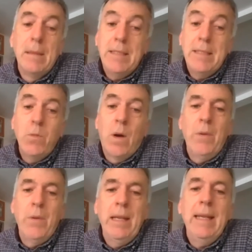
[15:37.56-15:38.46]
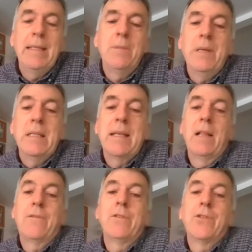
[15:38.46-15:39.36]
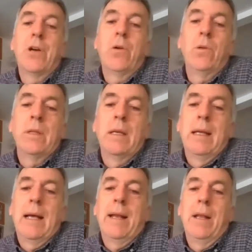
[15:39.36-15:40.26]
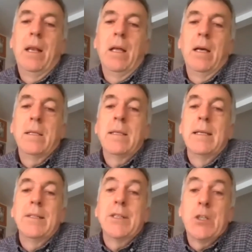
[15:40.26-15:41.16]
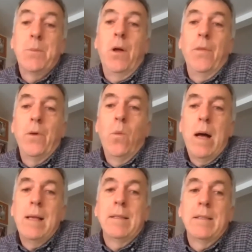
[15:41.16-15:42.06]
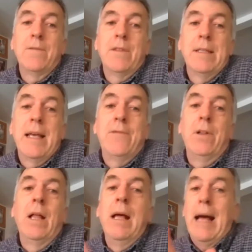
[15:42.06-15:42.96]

This is why we need to be self controlled and alert, to spot the wiles of the devil